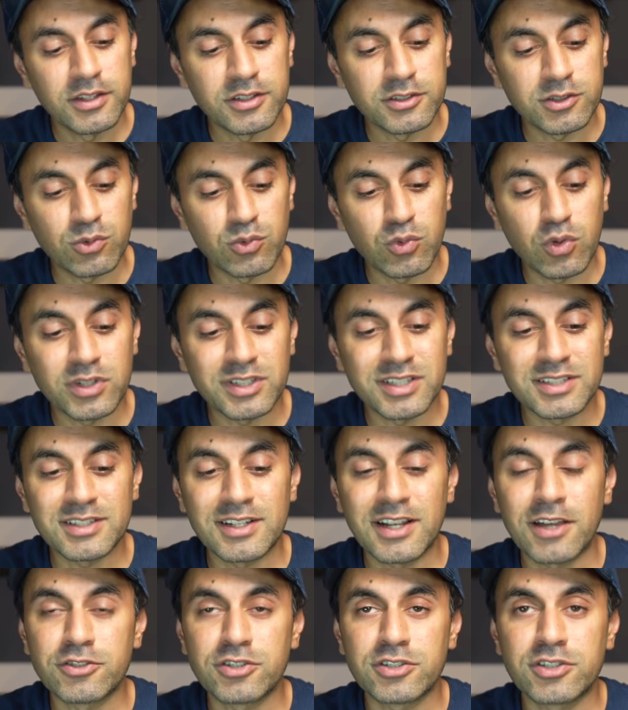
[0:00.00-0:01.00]
So what this
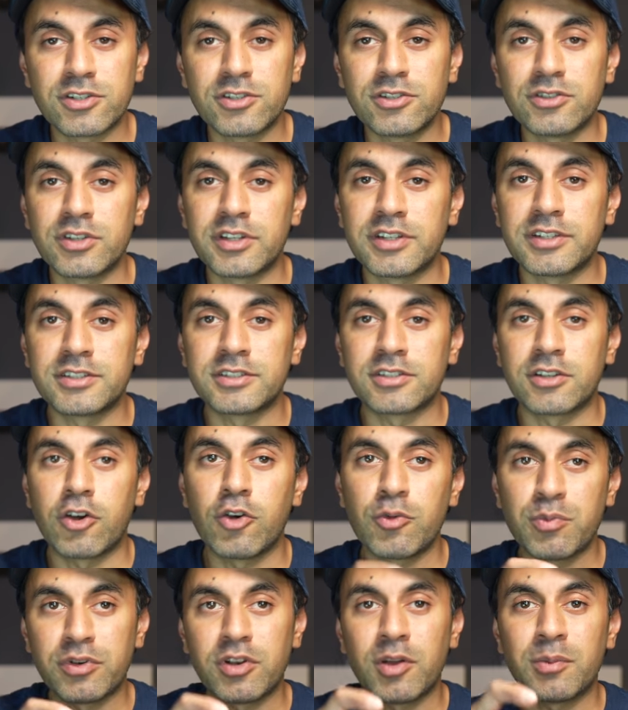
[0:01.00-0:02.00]
allows you to do is
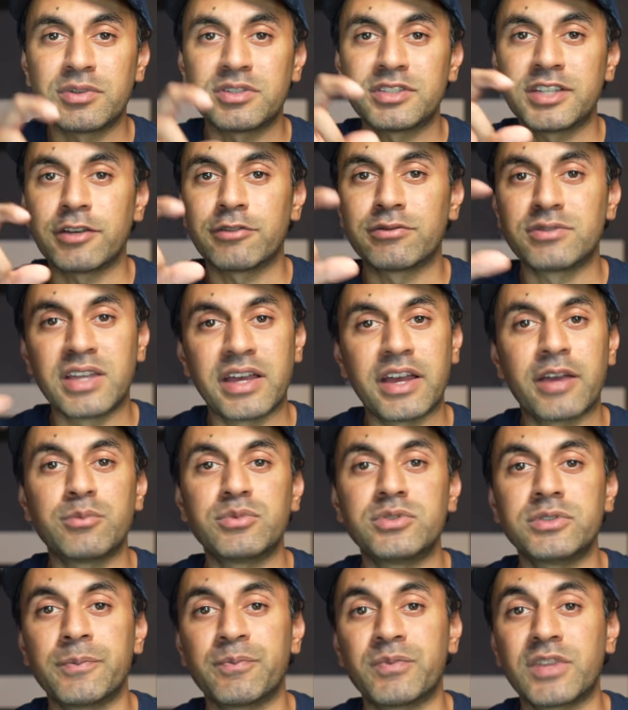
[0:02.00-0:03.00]
open up a set of
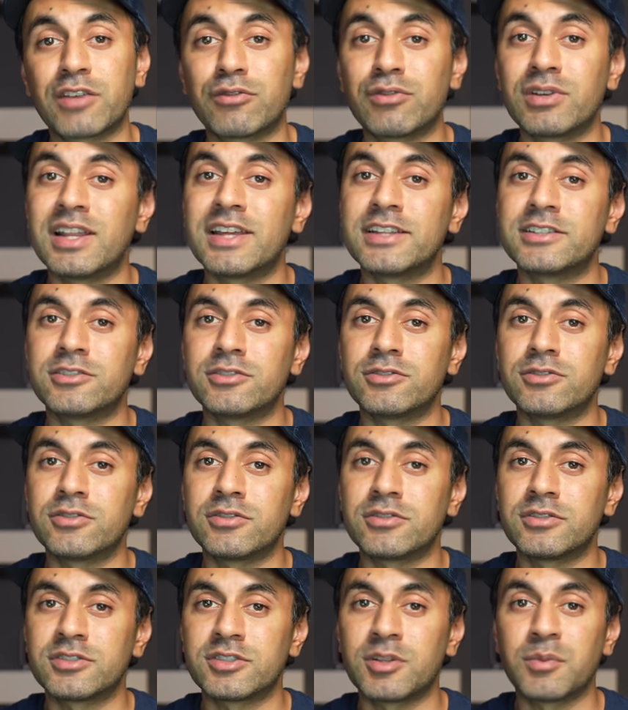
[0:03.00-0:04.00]
tabs that relate
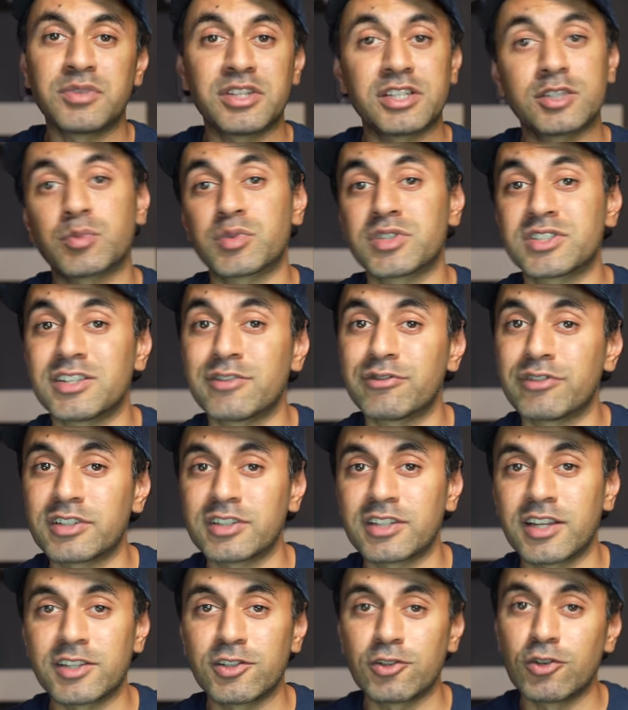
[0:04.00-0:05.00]
to something
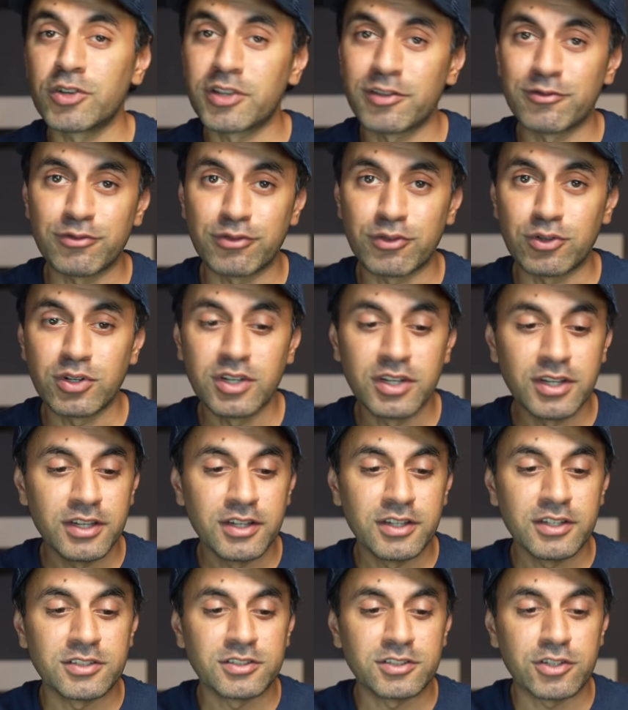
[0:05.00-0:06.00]
specific that you're looking for.
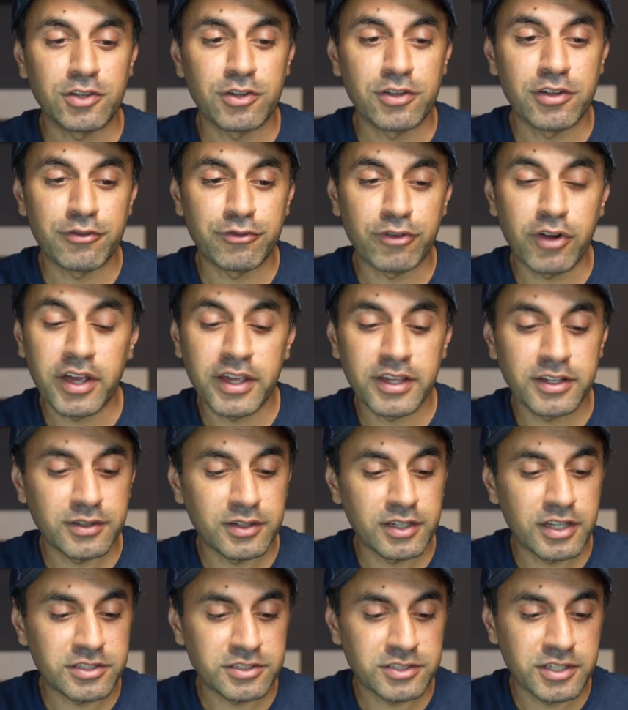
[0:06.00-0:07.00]
So if I,
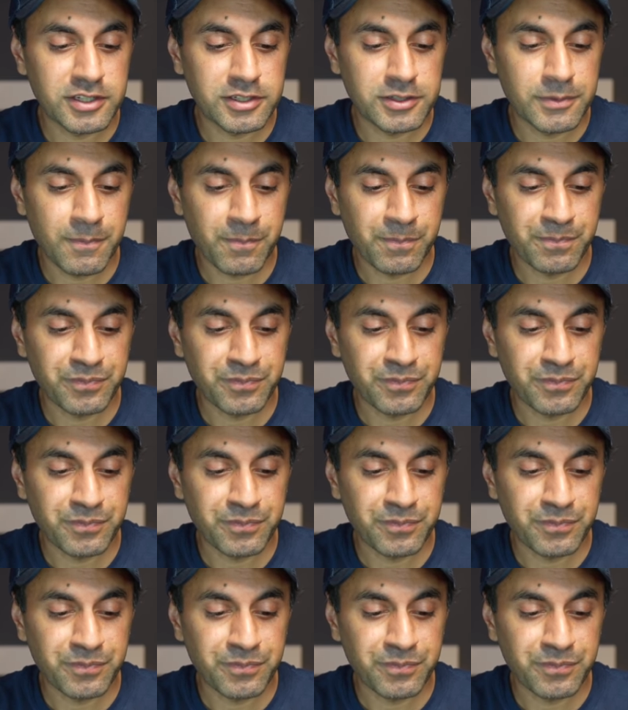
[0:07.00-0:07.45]
let's say,